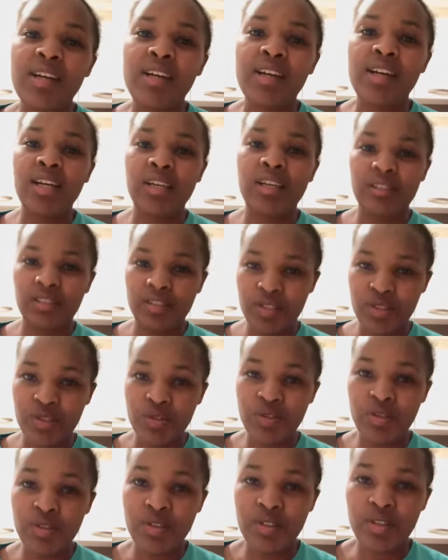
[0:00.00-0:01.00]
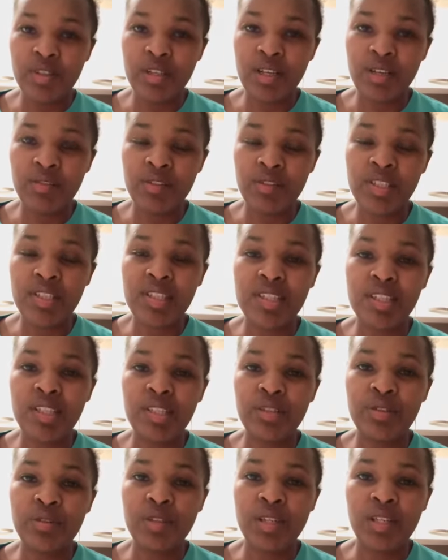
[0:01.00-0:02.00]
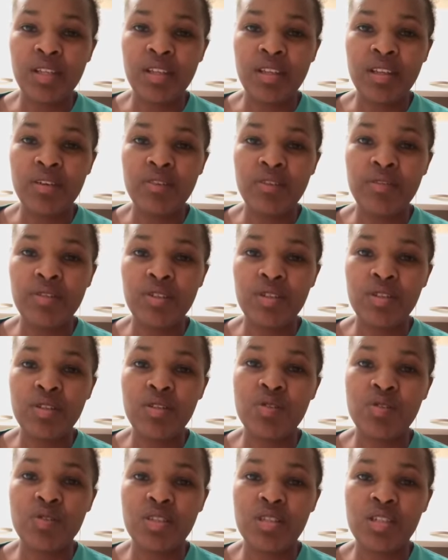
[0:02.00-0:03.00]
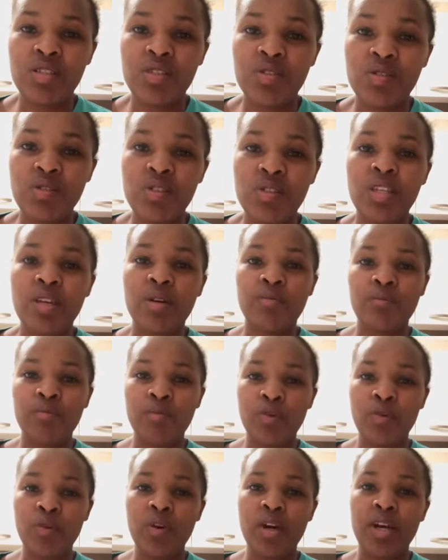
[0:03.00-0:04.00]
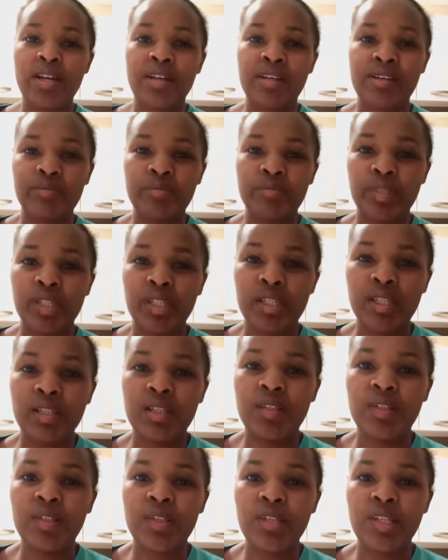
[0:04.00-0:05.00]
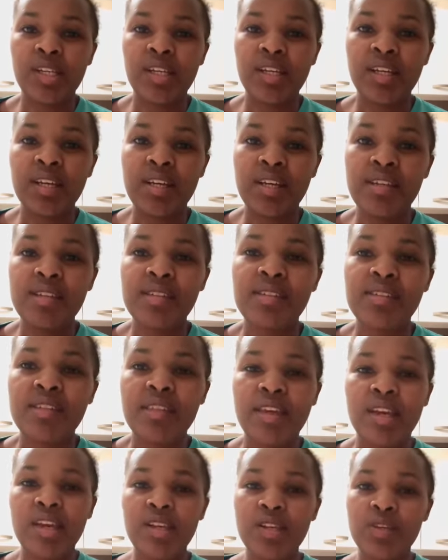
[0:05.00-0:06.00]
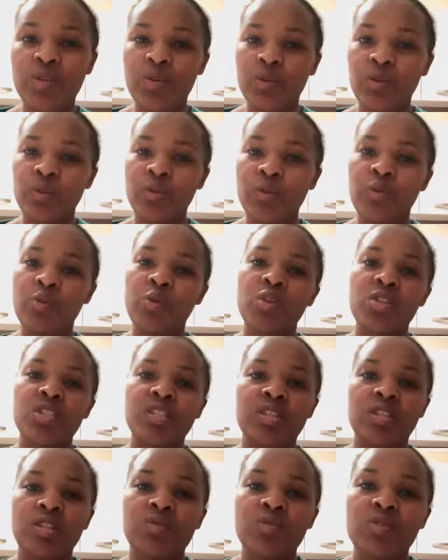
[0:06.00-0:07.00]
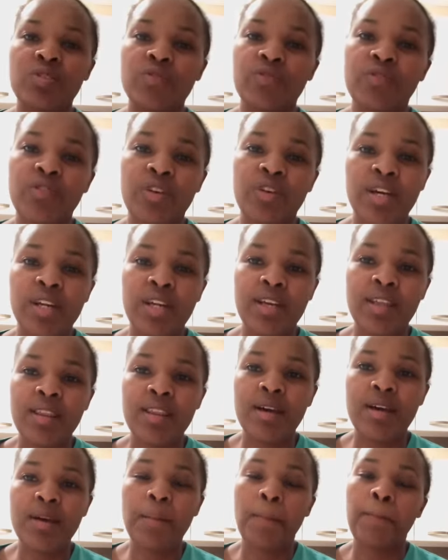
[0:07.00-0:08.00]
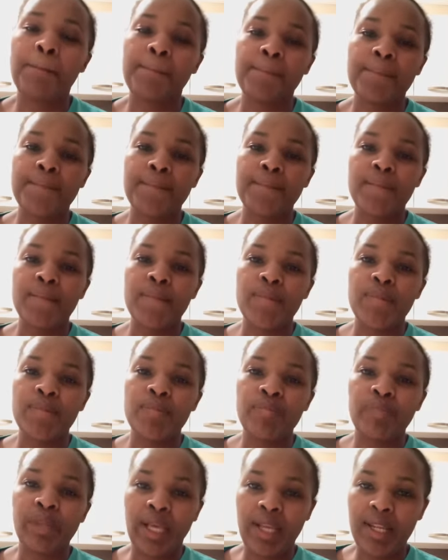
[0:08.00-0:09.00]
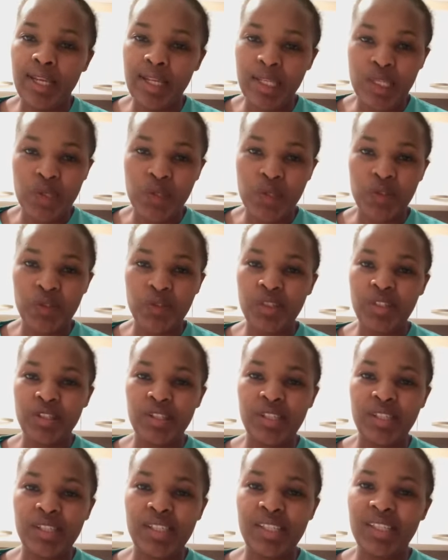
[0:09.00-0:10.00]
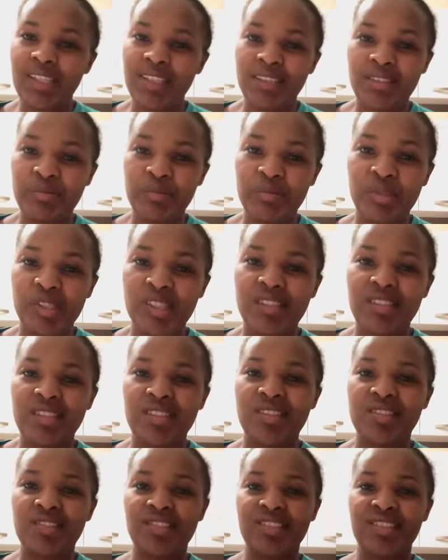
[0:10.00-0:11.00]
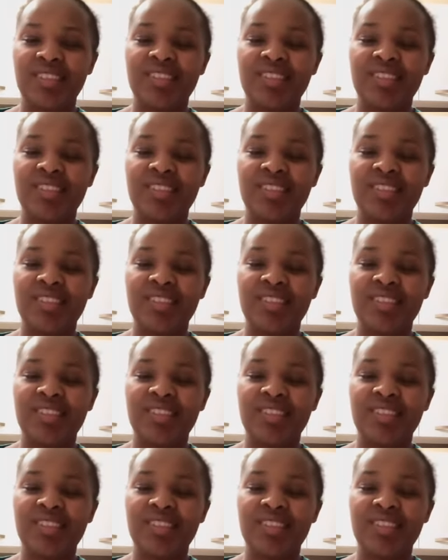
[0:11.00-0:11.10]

I will still do another video to teach you some more Arabic. Okay guys, thank you. Watch out for another Arabic lesson.